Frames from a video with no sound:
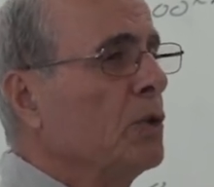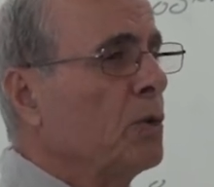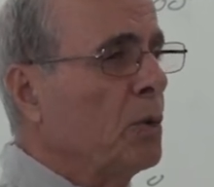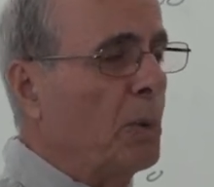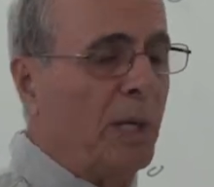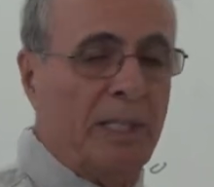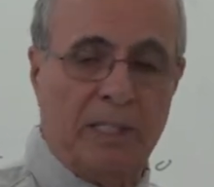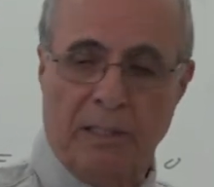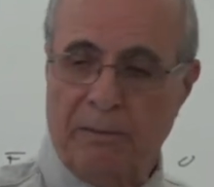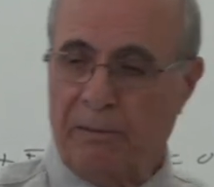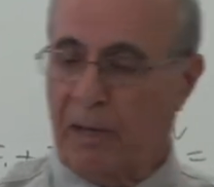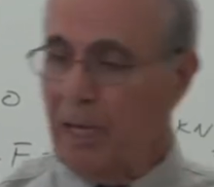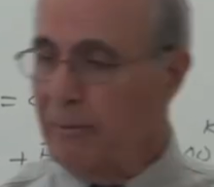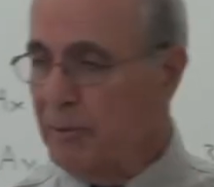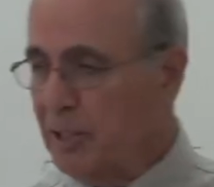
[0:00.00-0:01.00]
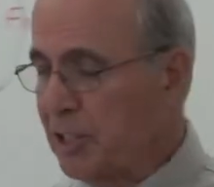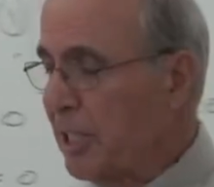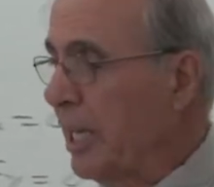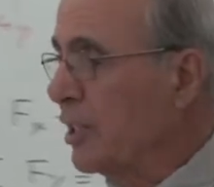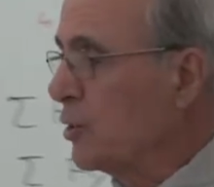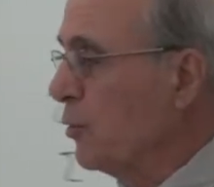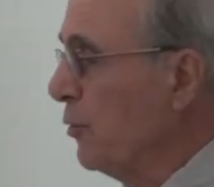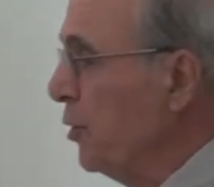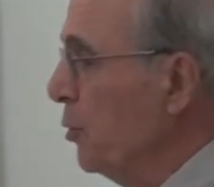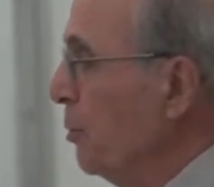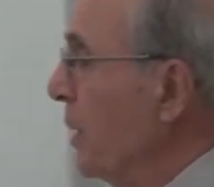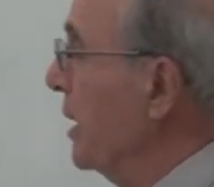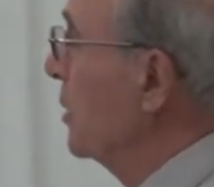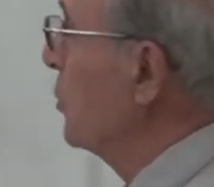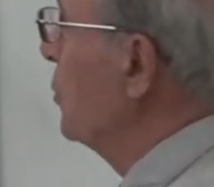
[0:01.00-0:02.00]
25, which takes a few
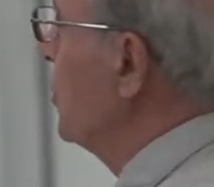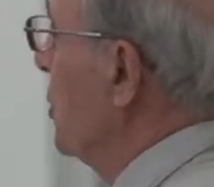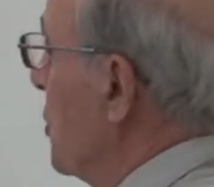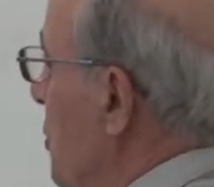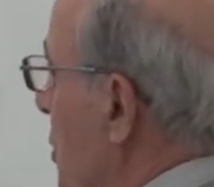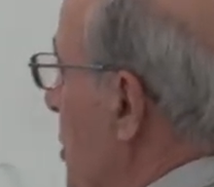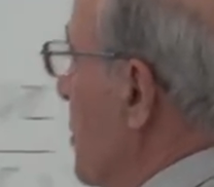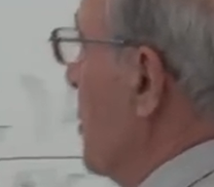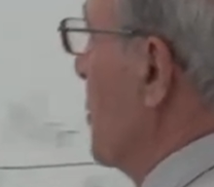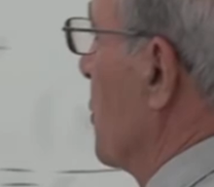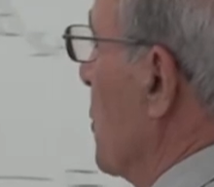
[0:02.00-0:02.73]
minutes to discuss it.